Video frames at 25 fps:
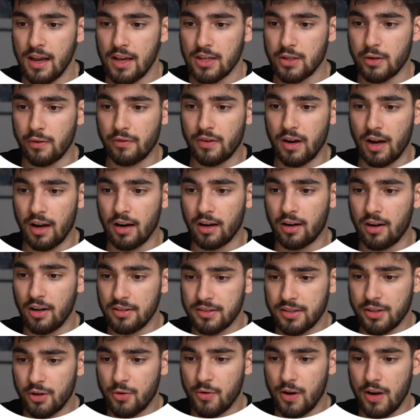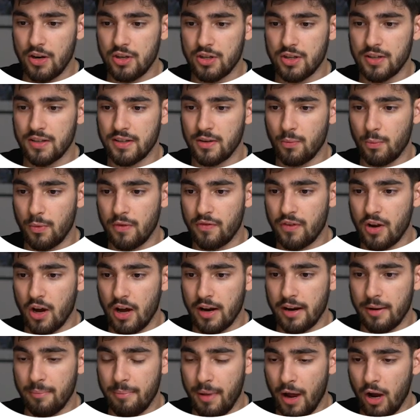So we've got content creation, we've
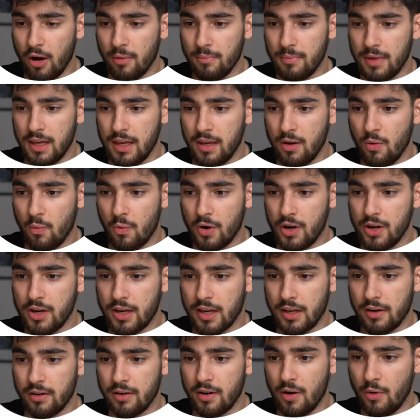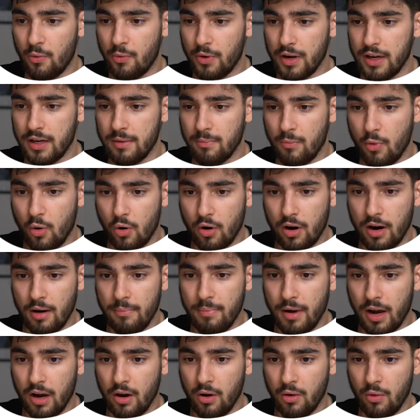got an about me where you can read more
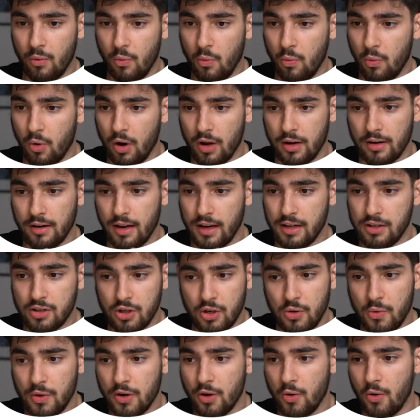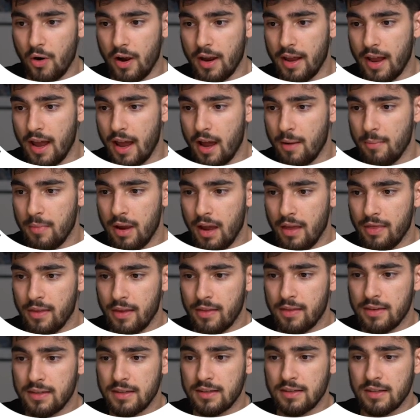about what I do and who I am,
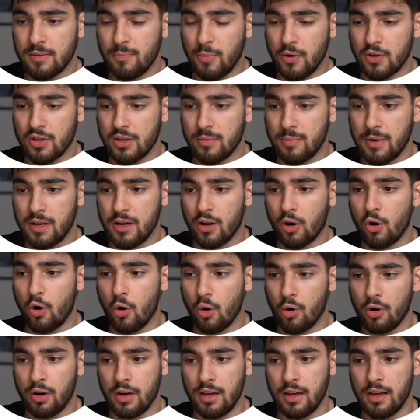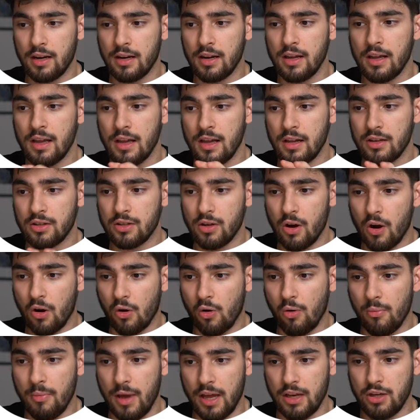and then this is supposed to be an accordion
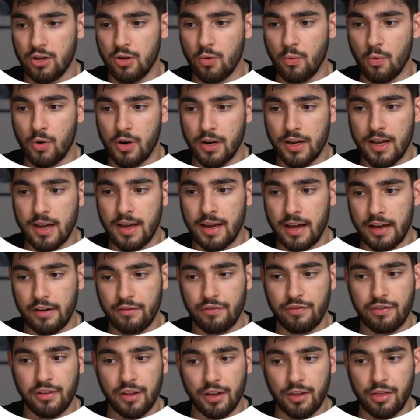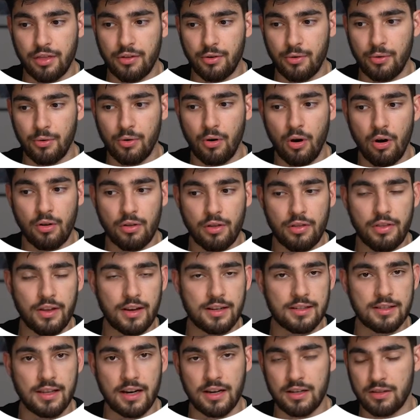toggle menu where you can kind of flick through all the
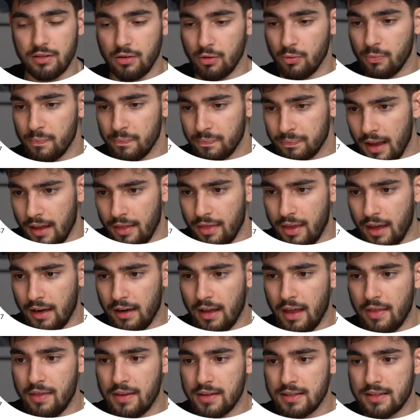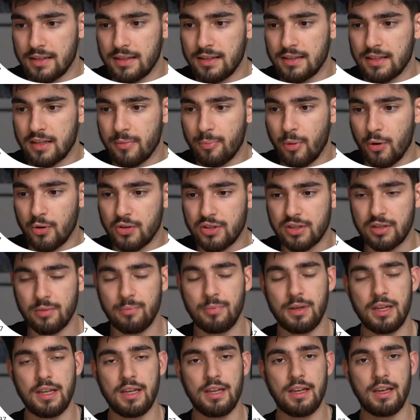things that I do. Then this is supposed
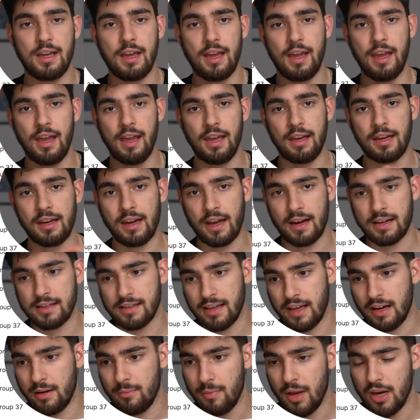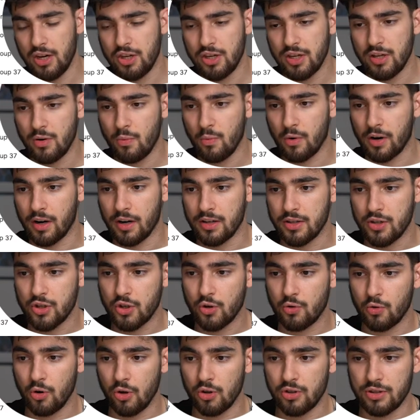to be a nice animation where it
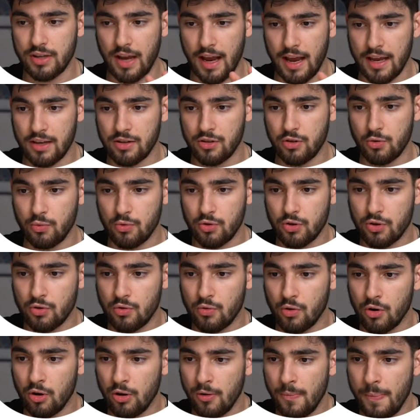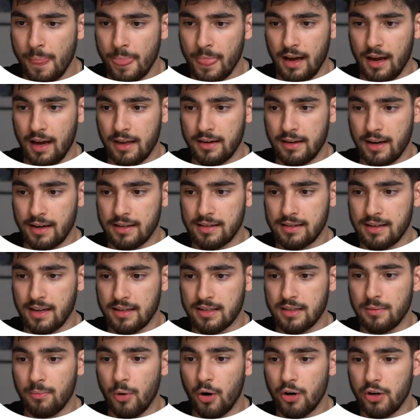scrolls as you scroll, a nice
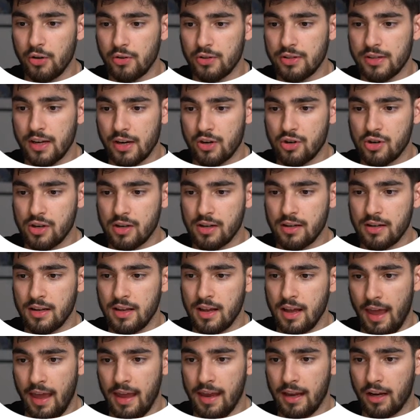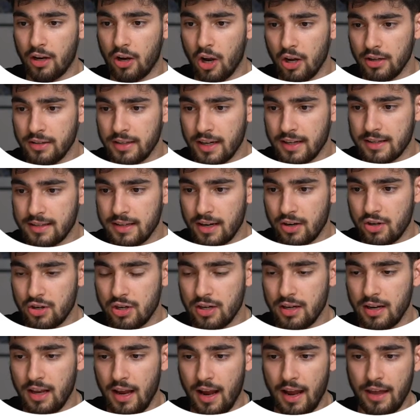testimonial section, a contact
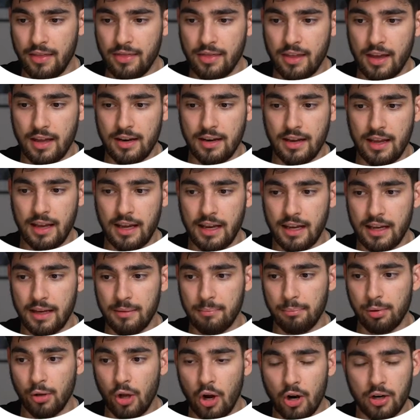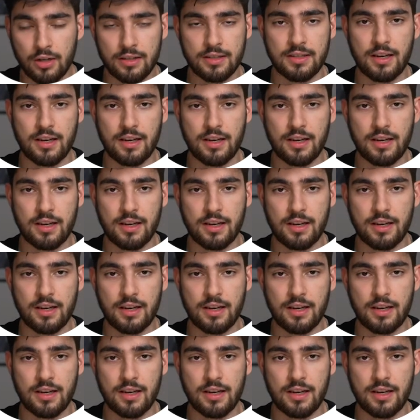section, and then a blog